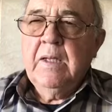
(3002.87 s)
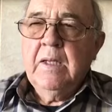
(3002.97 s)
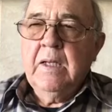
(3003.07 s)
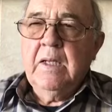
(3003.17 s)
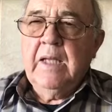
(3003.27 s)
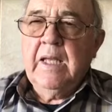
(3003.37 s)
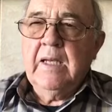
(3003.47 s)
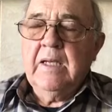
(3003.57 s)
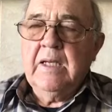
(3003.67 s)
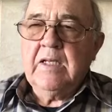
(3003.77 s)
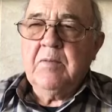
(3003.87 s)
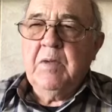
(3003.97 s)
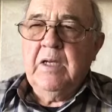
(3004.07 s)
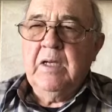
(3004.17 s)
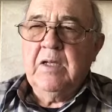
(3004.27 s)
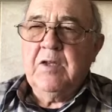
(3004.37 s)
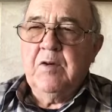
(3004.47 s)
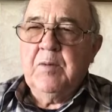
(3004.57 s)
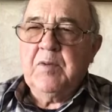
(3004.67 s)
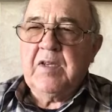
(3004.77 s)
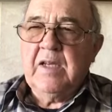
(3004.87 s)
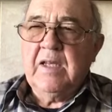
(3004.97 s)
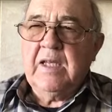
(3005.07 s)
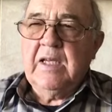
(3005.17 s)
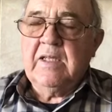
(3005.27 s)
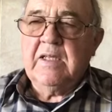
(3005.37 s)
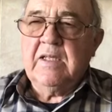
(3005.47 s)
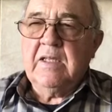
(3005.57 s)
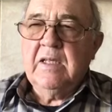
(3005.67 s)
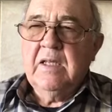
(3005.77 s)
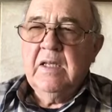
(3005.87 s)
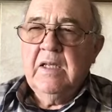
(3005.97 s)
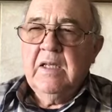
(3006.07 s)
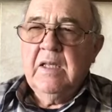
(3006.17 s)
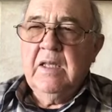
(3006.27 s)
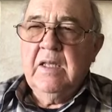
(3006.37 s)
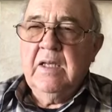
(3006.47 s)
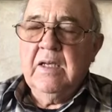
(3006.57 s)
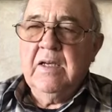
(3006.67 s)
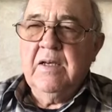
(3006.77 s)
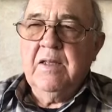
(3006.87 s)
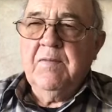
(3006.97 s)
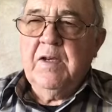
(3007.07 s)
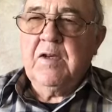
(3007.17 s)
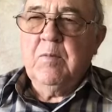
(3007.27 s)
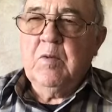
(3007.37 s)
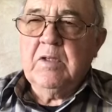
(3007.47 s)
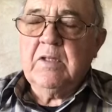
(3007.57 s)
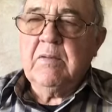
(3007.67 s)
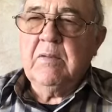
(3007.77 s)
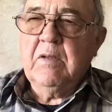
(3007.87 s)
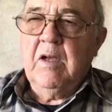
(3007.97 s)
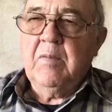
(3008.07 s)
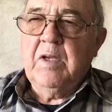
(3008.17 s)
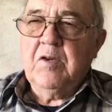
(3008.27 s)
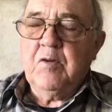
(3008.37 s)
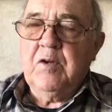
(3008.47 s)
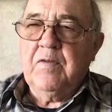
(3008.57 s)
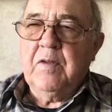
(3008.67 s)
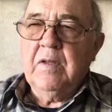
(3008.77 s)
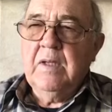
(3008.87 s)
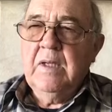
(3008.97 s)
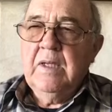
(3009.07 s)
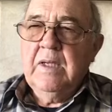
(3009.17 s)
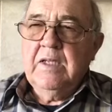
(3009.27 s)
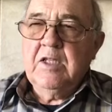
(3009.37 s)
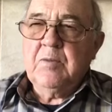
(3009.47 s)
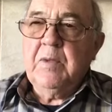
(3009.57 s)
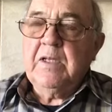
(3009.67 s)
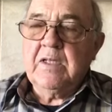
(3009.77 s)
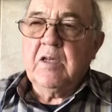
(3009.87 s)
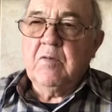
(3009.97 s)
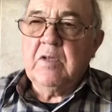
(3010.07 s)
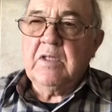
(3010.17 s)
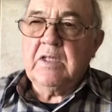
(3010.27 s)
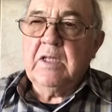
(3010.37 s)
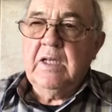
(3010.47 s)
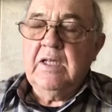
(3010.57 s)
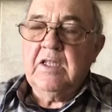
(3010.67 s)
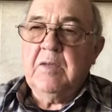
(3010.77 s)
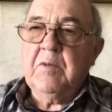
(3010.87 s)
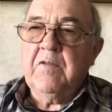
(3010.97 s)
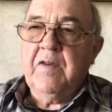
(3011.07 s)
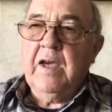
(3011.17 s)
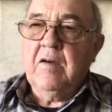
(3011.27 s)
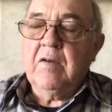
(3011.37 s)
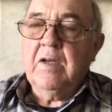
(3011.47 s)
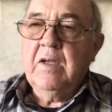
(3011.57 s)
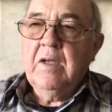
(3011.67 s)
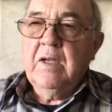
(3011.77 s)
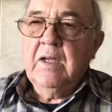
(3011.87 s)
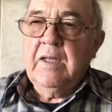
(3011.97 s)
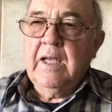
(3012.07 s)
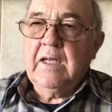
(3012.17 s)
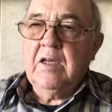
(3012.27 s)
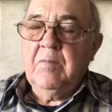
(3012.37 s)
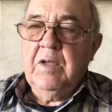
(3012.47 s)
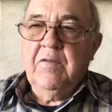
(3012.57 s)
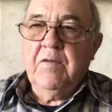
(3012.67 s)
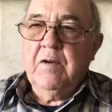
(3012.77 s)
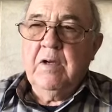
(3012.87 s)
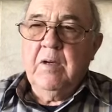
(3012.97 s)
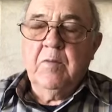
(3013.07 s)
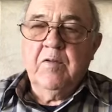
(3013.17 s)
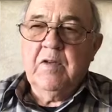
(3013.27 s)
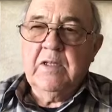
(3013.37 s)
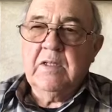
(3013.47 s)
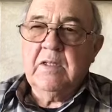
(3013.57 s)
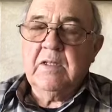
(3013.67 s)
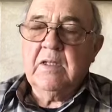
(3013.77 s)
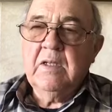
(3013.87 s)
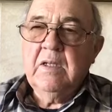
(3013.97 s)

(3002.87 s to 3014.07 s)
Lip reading: And that doesn't mean in 30% of the cases the victim was not being truthful. It just means there wasn't any semen found. And that can be for a number of reasons.